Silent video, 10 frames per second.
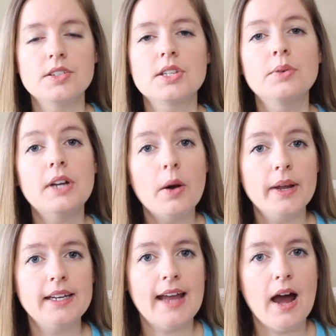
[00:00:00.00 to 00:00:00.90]
So
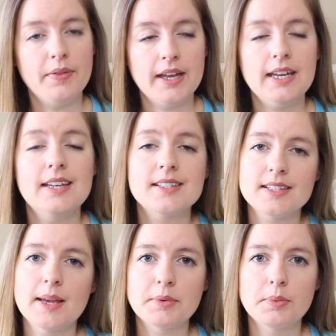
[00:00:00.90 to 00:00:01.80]
knowing now that he is
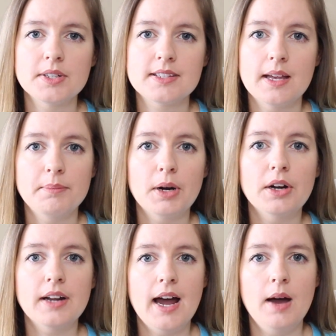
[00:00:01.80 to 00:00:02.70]
susceptible to
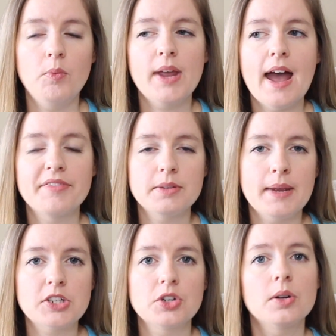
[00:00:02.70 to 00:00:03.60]
sunburn, we have to
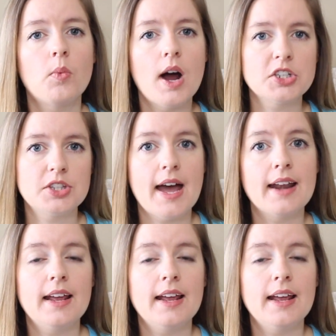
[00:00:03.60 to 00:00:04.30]
make sure to watch that.